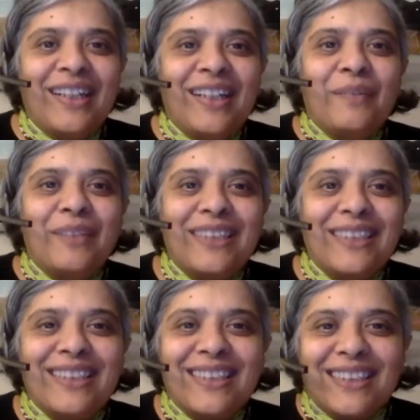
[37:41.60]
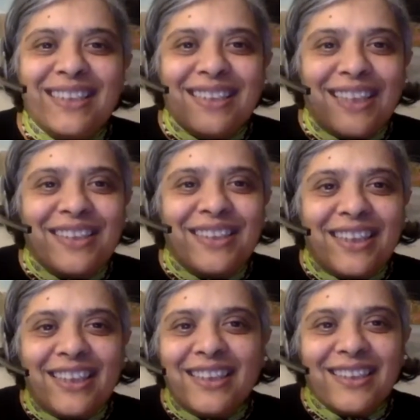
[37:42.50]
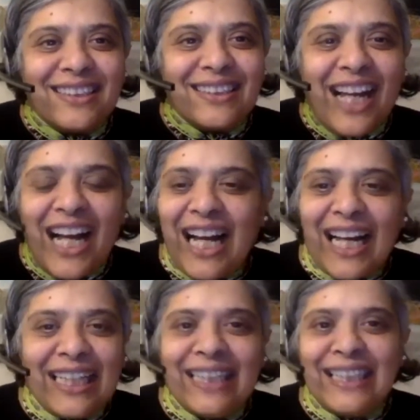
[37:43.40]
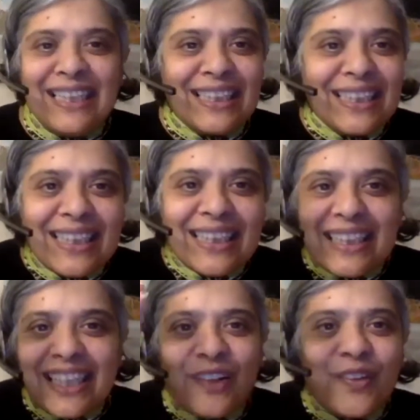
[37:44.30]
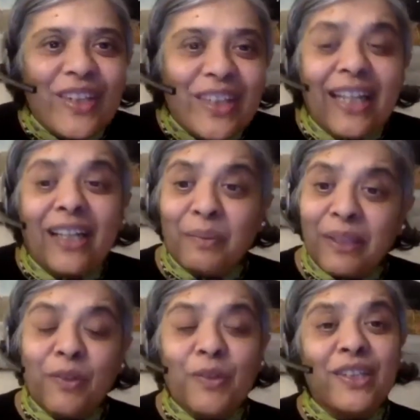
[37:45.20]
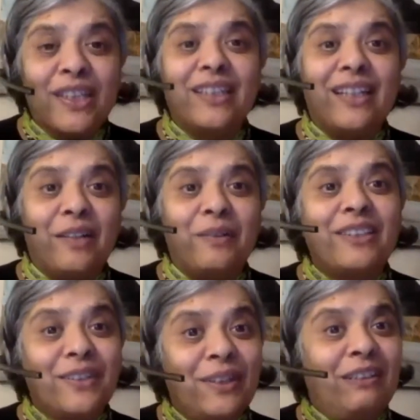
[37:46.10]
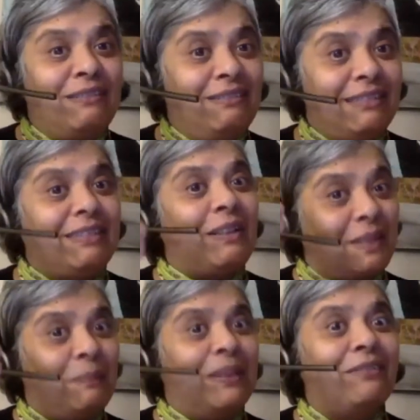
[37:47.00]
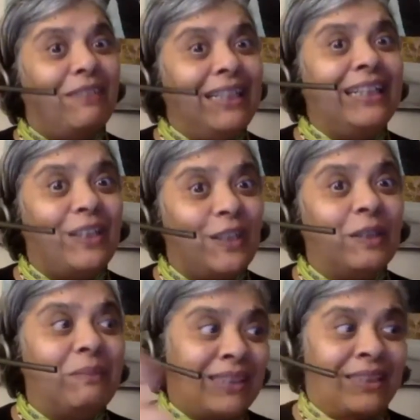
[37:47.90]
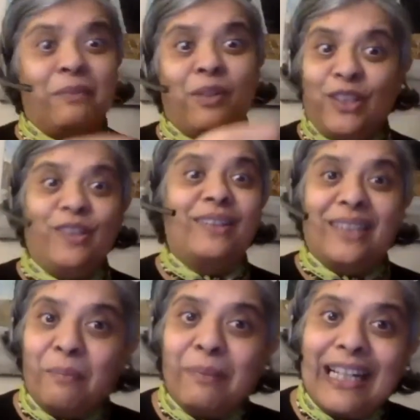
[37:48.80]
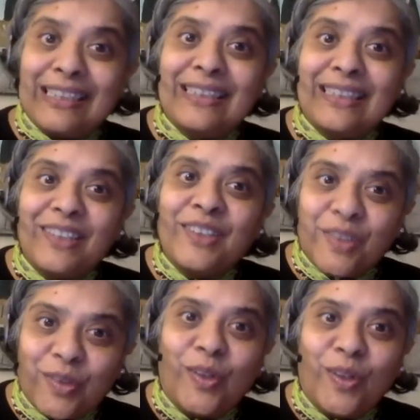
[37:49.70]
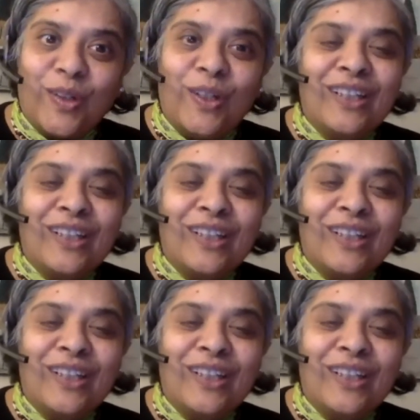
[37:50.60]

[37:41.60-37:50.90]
which is just such a tiny little thing. And we all think like we're doing something really good because I'm not using a plastic straw.